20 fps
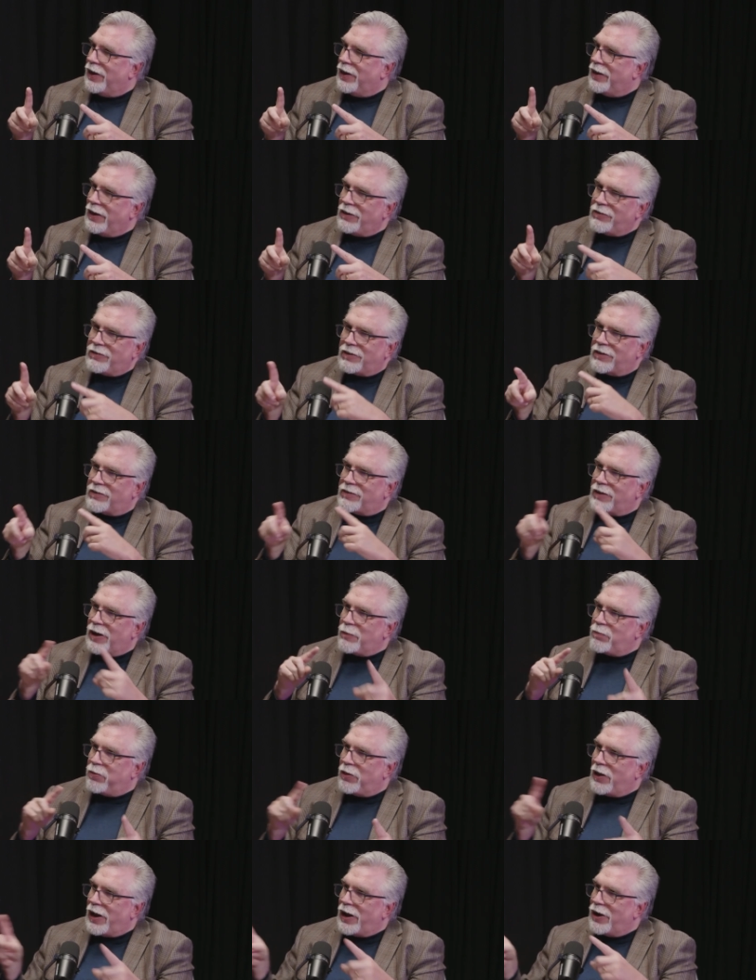these are the same
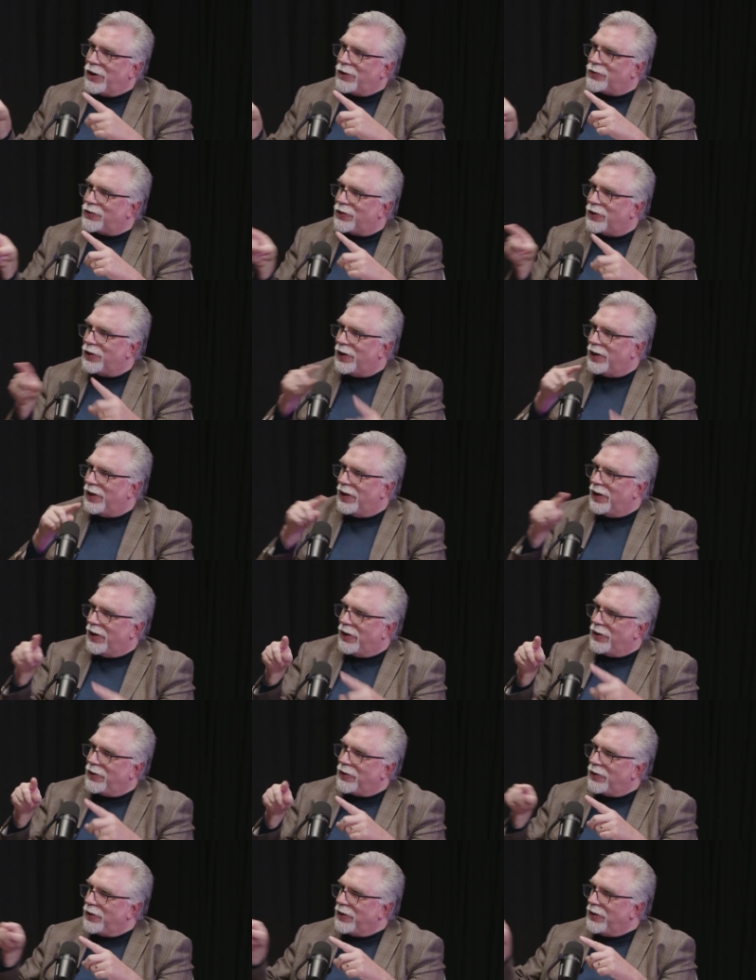players
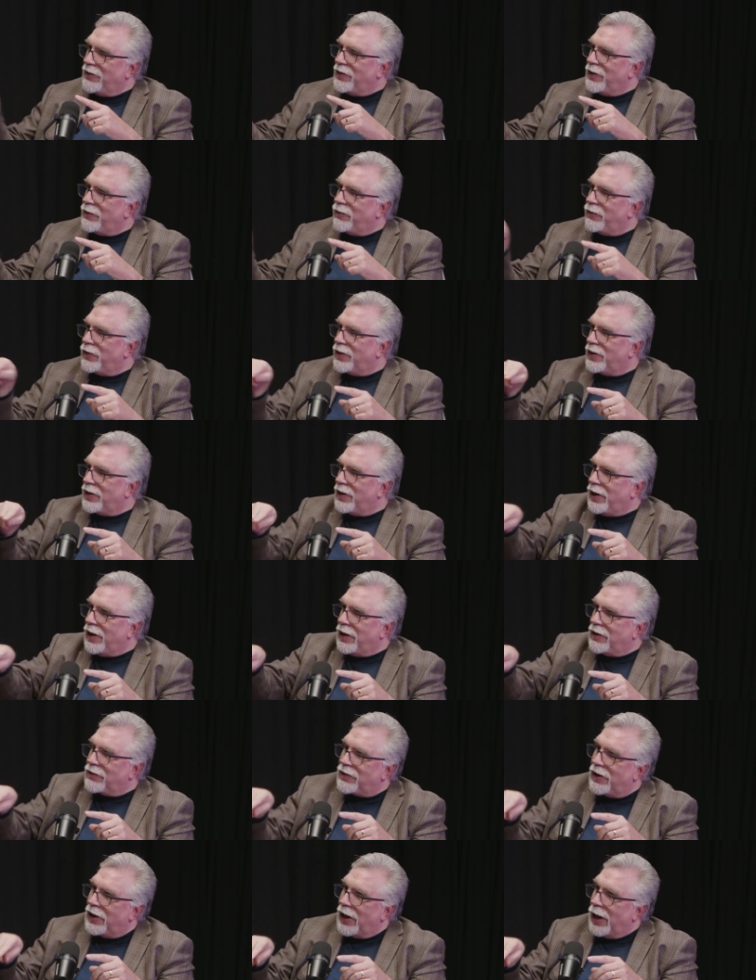on all these different
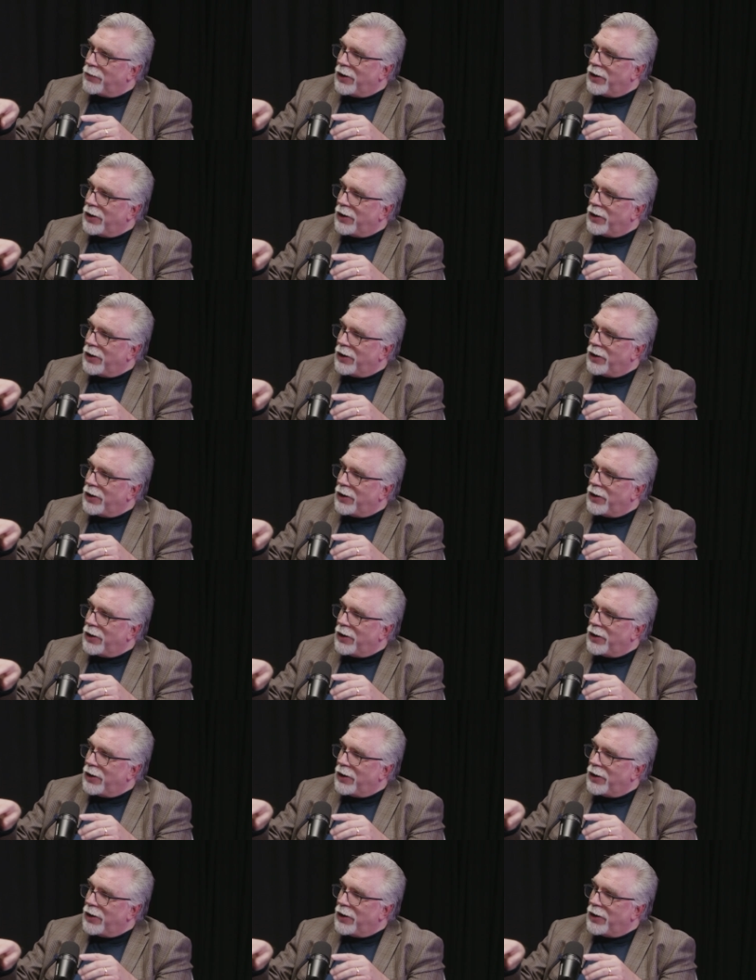things.